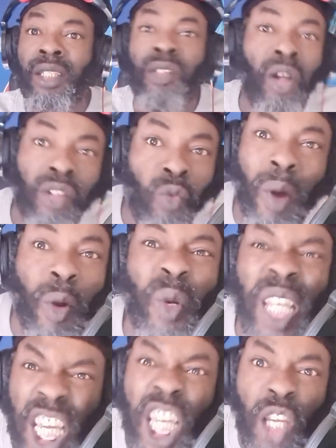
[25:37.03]
It's nothing where
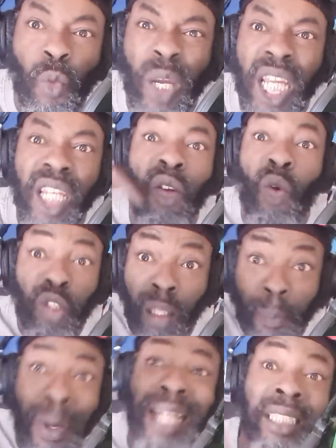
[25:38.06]
we
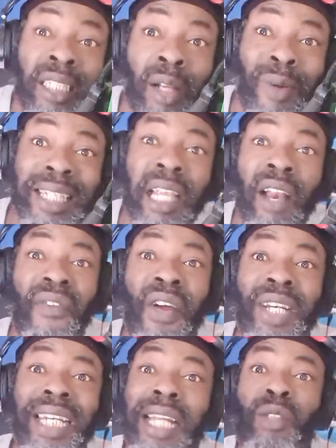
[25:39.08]
used to practice ourselves
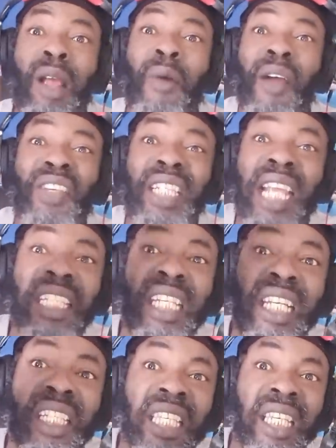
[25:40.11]
already. That's why we have to say you
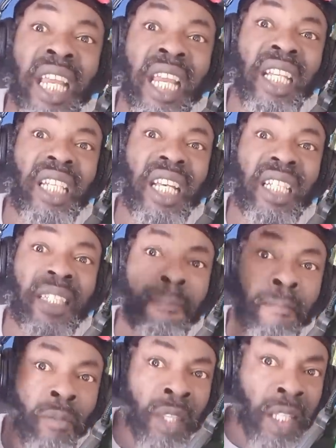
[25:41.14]
see
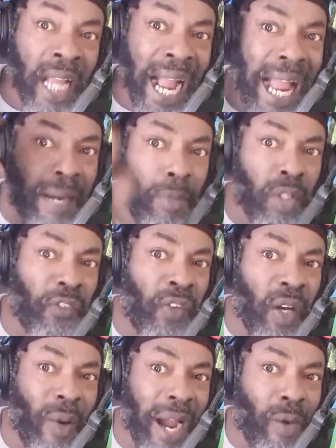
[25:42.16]
this
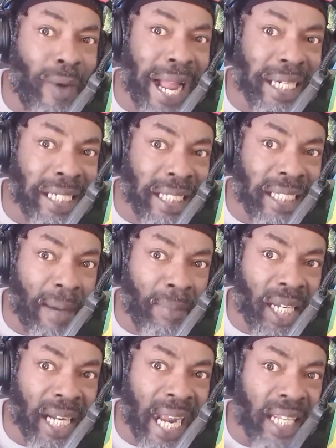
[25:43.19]
atmosphere we are going in
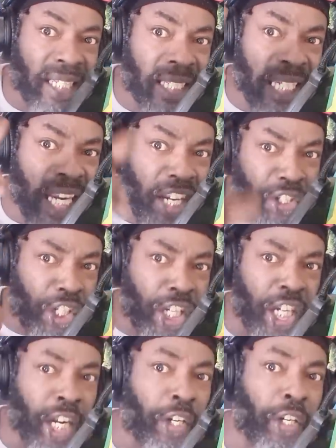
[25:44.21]
Jamaica is
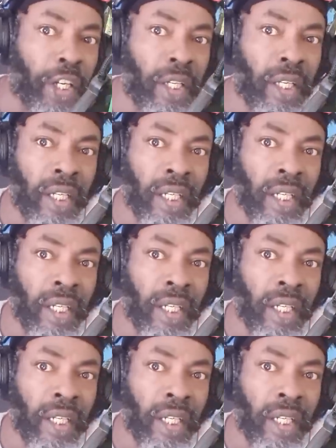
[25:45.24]
engineered.